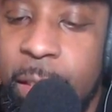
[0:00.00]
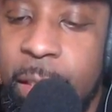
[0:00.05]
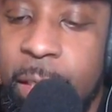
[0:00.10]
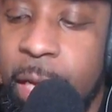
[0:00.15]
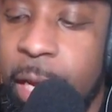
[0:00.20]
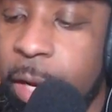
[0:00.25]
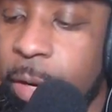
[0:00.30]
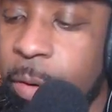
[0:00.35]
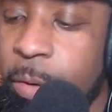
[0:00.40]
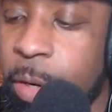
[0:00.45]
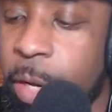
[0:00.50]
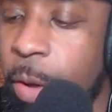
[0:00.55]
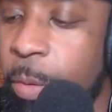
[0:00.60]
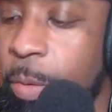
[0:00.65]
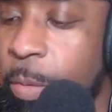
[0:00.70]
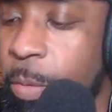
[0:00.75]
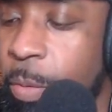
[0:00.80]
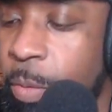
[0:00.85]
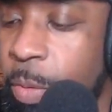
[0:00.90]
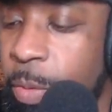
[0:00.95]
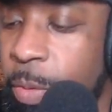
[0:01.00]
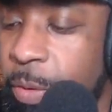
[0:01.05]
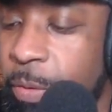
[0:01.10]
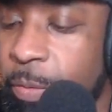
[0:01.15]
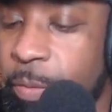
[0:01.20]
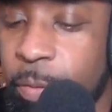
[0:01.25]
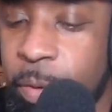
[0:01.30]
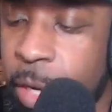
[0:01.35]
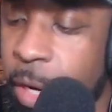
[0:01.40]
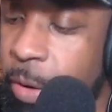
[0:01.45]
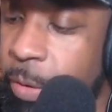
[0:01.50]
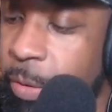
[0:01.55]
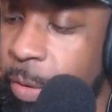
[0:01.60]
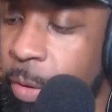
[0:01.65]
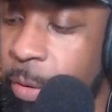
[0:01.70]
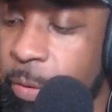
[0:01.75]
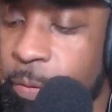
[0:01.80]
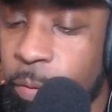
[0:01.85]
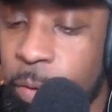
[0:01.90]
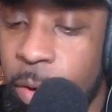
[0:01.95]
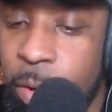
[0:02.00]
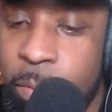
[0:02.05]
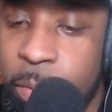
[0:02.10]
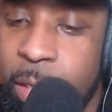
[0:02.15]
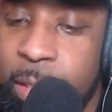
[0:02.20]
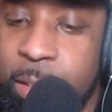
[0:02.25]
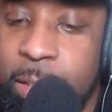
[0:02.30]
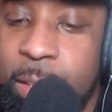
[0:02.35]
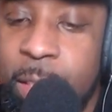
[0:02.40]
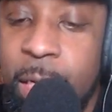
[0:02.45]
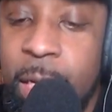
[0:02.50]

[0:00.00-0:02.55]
We've been over 40 minutes.